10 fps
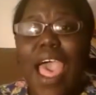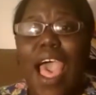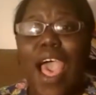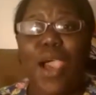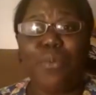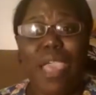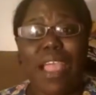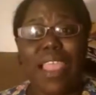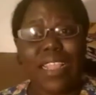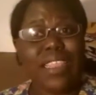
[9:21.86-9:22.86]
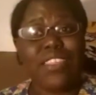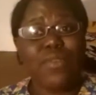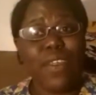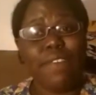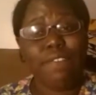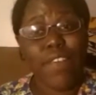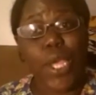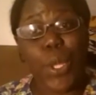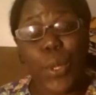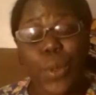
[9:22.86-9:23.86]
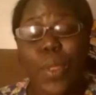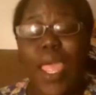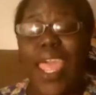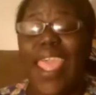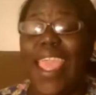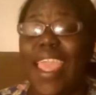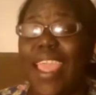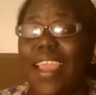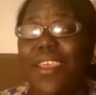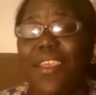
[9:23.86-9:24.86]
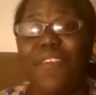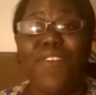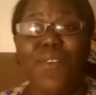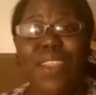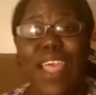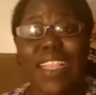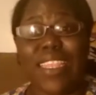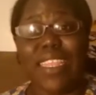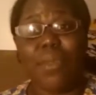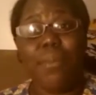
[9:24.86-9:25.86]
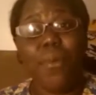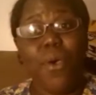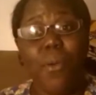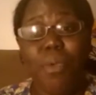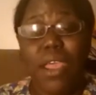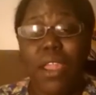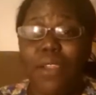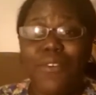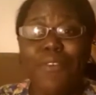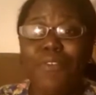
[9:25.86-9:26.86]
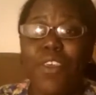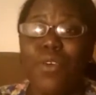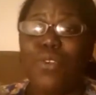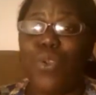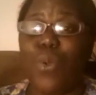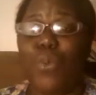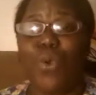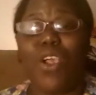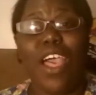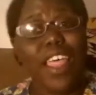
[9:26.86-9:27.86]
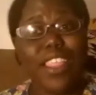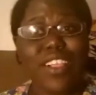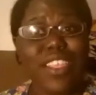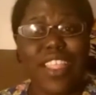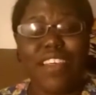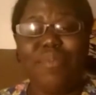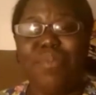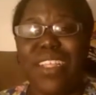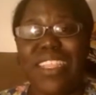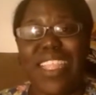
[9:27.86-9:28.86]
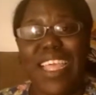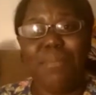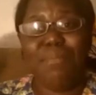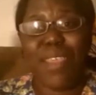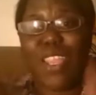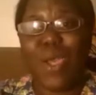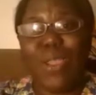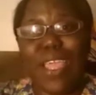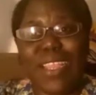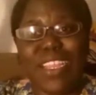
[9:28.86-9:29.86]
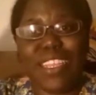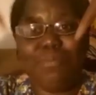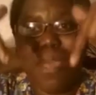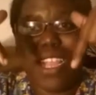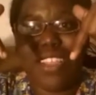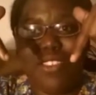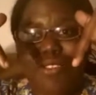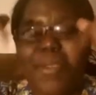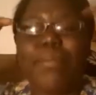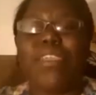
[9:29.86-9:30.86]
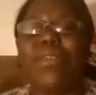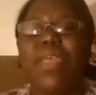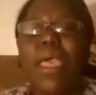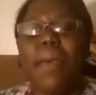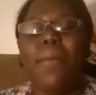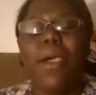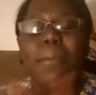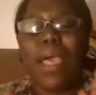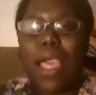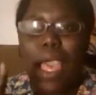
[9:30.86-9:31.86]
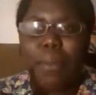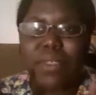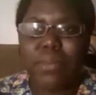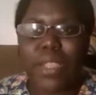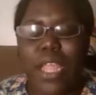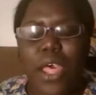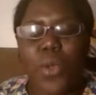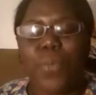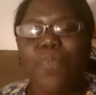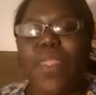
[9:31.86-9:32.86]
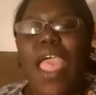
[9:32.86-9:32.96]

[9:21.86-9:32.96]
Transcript: I hope y'all like this review, and if you would like to see more product reviews or more other stuff, please let me know down in my description, well, my comments below.